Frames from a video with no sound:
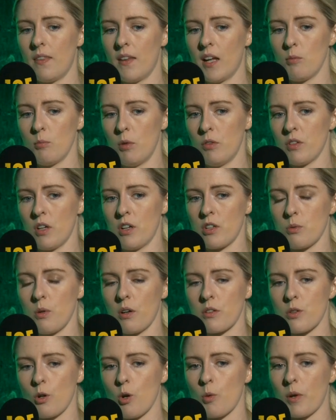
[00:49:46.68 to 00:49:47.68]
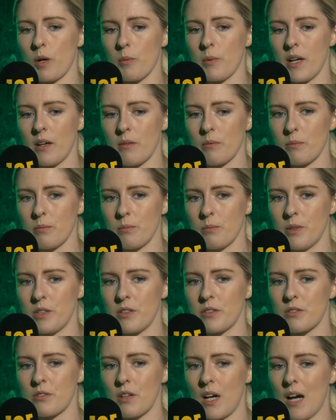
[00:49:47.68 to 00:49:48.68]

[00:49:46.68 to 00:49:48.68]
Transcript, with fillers: And then it moved on to October, and we we just